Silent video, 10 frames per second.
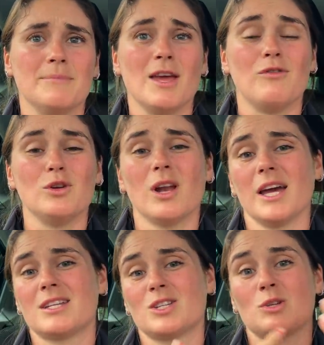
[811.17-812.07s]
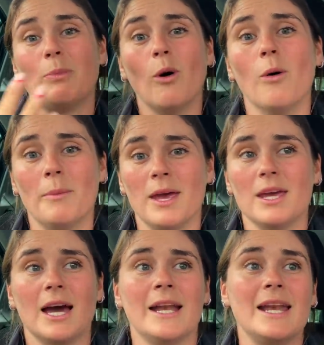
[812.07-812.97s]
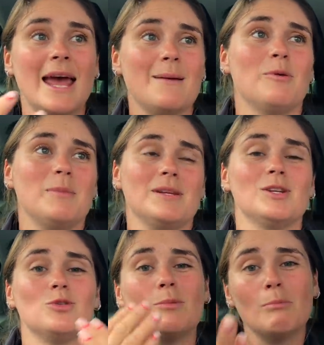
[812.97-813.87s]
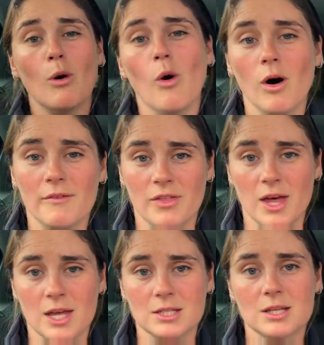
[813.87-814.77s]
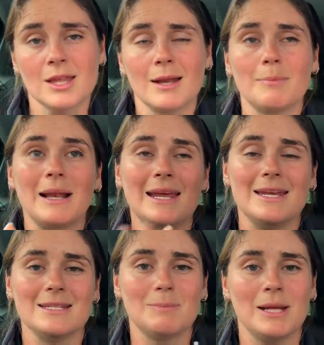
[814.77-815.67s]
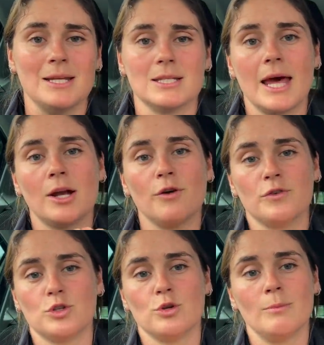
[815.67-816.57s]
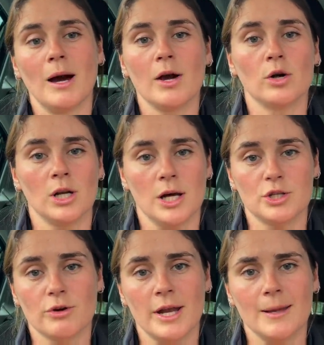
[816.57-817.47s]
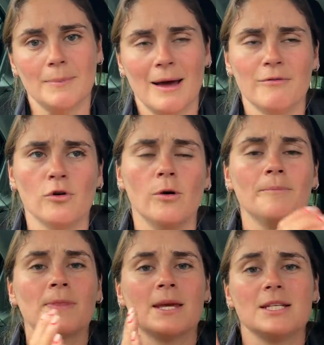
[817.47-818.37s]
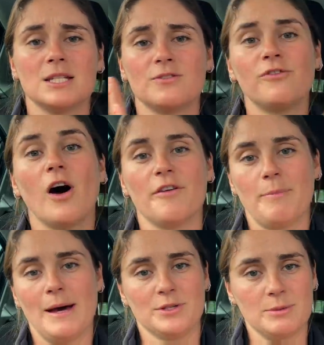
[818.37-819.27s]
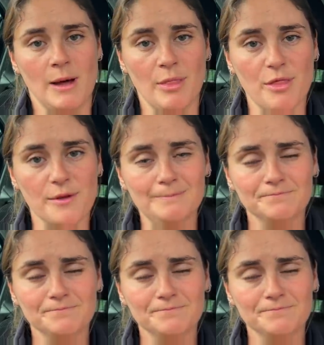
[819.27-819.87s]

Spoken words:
if you'd like to support me and enable me to do more of this, then please, please head over to my online training platform. It is £5 a month.